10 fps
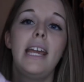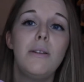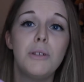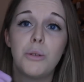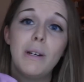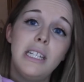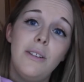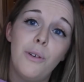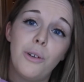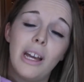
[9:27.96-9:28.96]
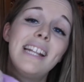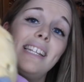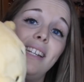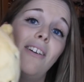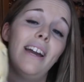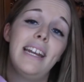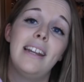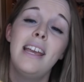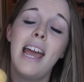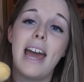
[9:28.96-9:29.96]
he was
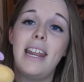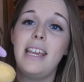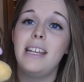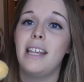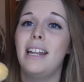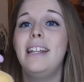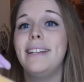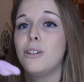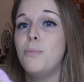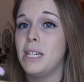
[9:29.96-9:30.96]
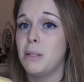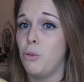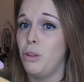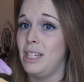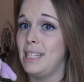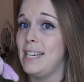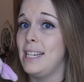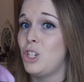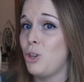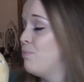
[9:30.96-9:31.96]
$24.99, and he is a little bit smaller than
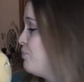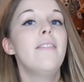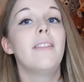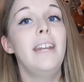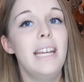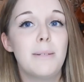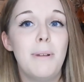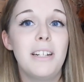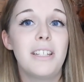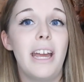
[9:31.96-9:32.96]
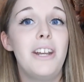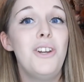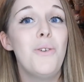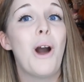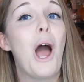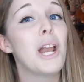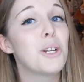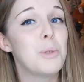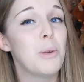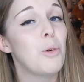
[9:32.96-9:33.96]
Stitch. The next plush that I knew
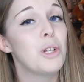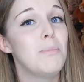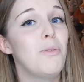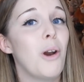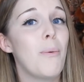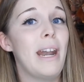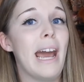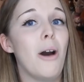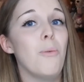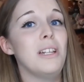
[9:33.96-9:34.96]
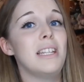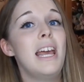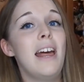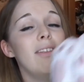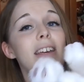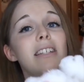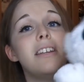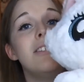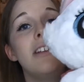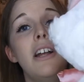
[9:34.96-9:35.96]
100% wanted before I went out was
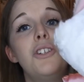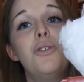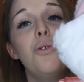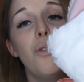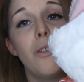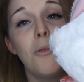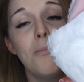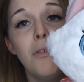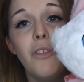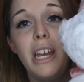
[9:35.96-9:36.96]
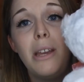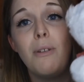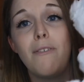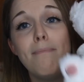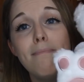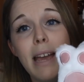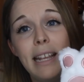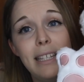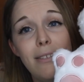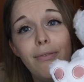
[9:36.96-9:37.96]
this adorable Marie with
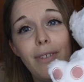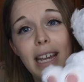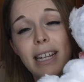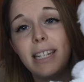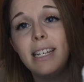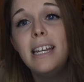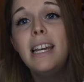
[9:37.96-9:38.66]
massive feet.